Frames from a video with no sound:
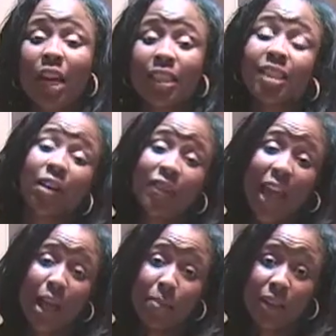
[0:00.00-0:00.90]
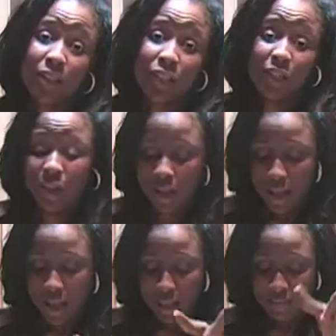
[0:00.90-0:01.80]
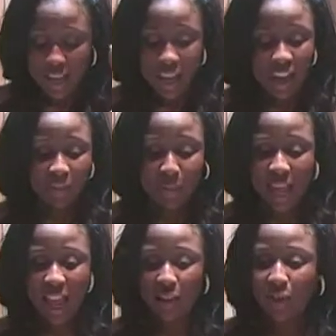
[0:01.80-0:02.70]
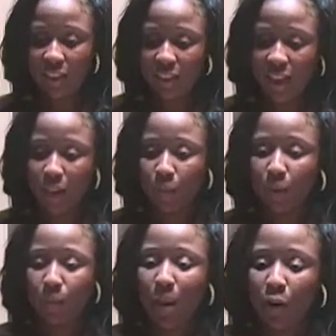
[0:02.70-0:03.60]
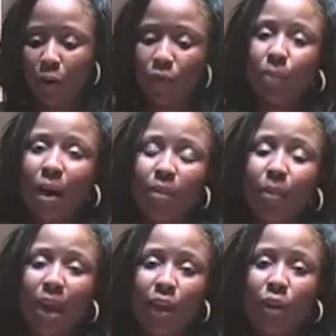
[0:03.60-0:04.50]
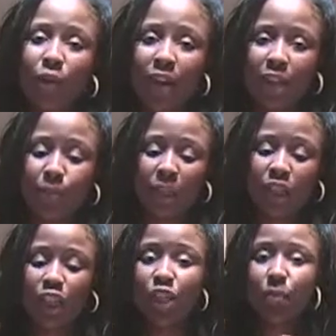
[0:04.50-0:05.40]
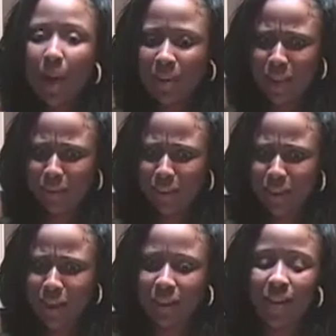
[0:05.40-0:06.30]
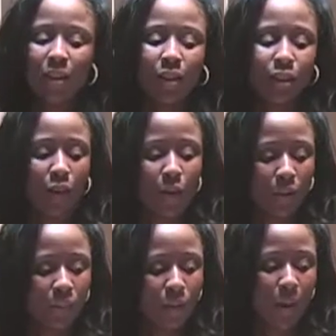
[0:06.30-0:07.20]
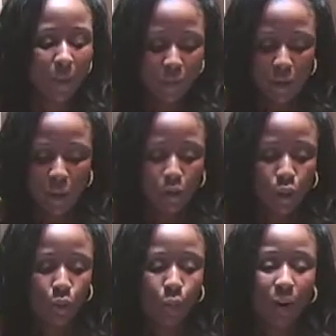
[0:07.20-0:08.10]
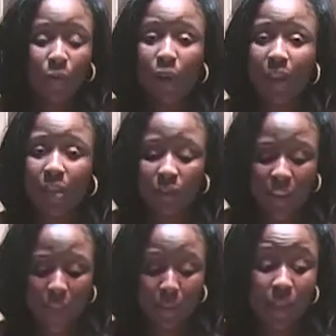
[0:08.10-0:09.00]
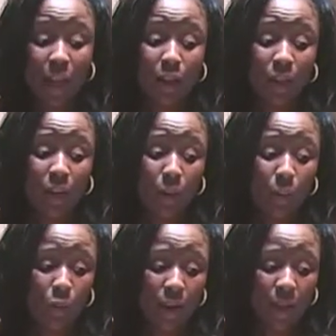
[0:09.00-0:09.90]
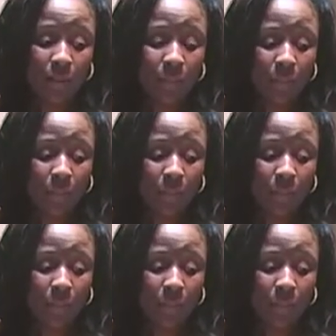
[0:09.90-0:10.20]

unstuffed cabbage. They gave me everything. When my girlfriend bought the bag over and asked me to cook it, she bought me everything. So she bought me 2 wonderful heads of cabbage. I only cut up 1.